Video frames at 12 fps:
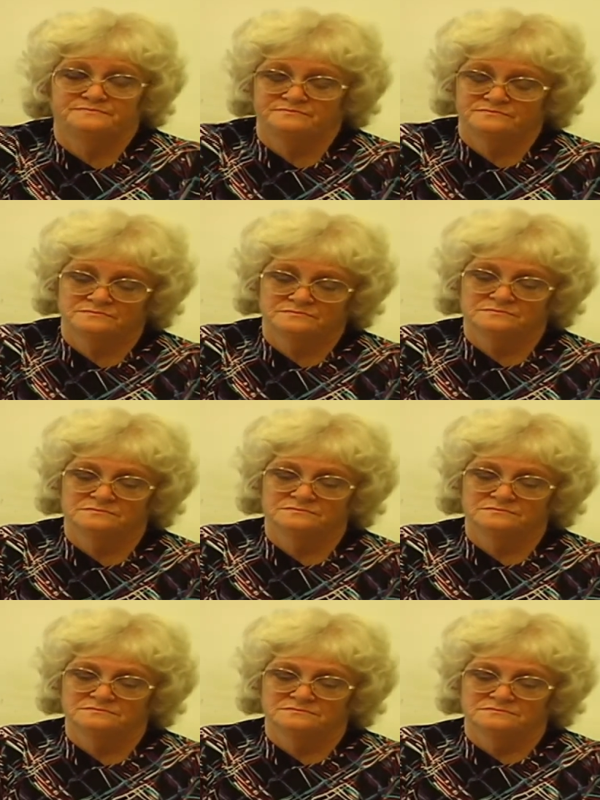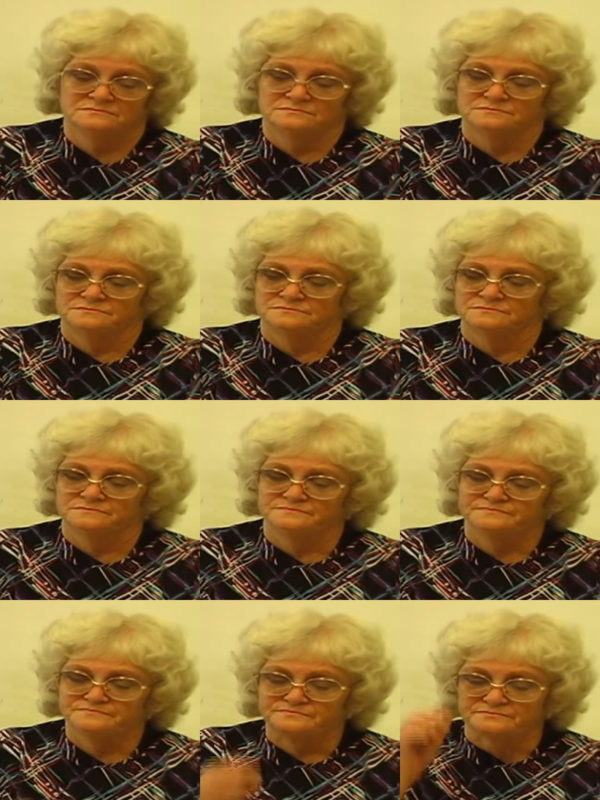
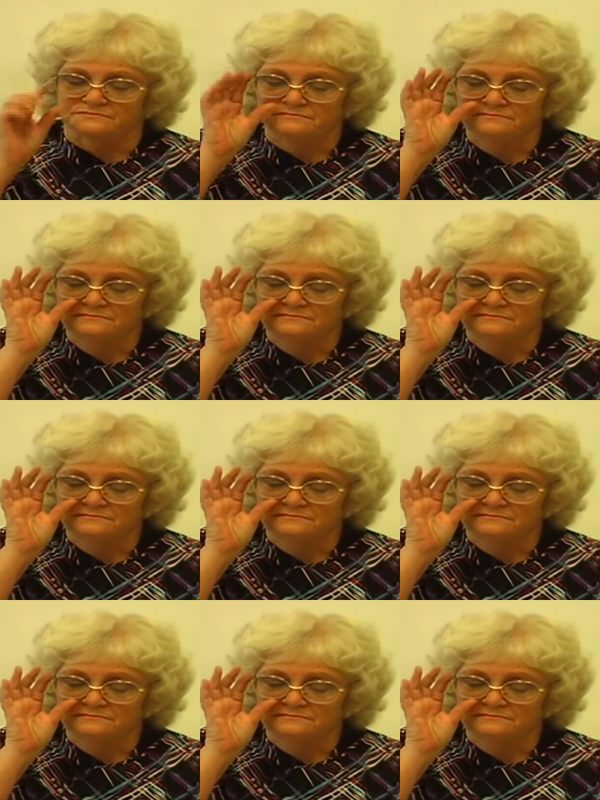(silence)